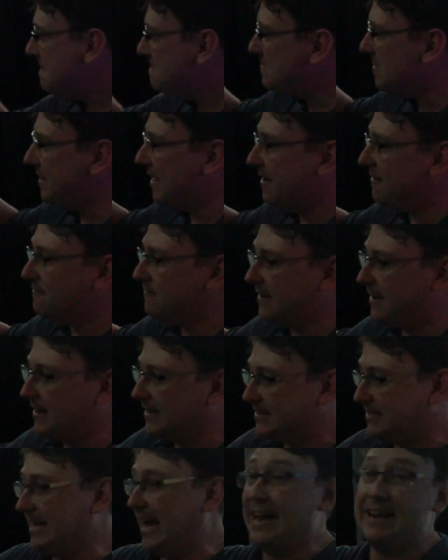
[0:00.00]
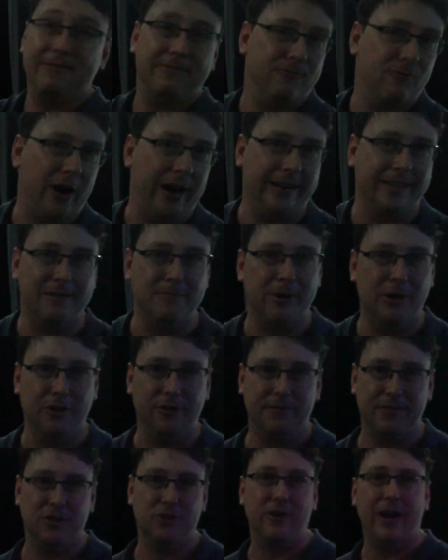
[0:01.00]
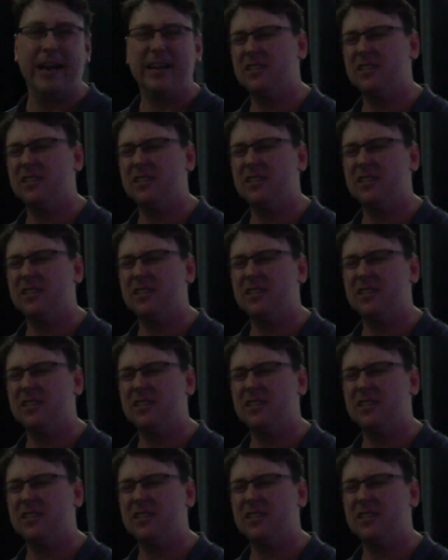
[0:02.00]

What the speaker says: they've sat right in the middle of the track.